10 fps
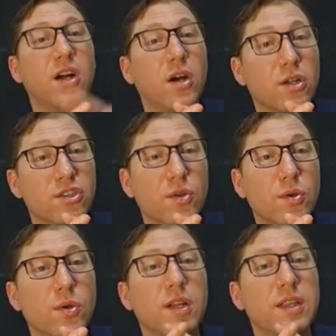
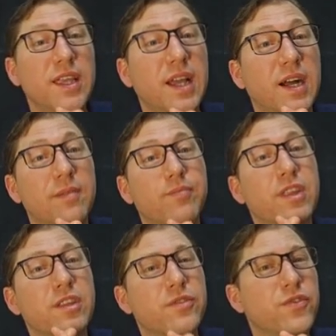Also, yeah,
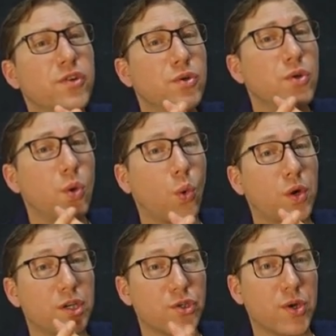it's food
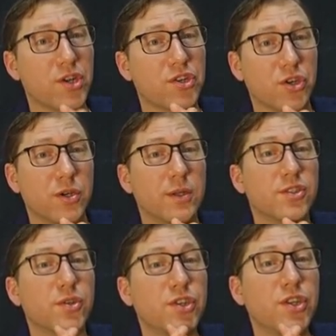or treasure.
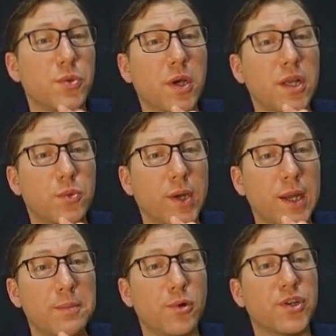So do you want
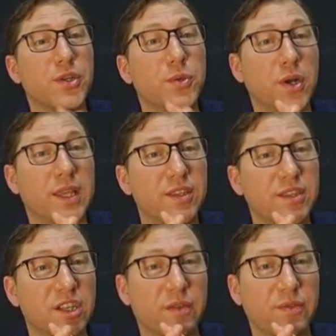ramp or do you want to
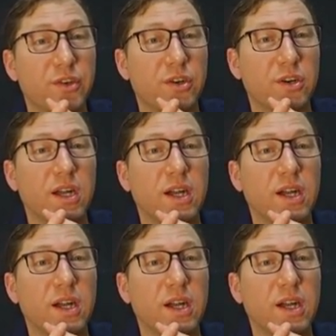set off your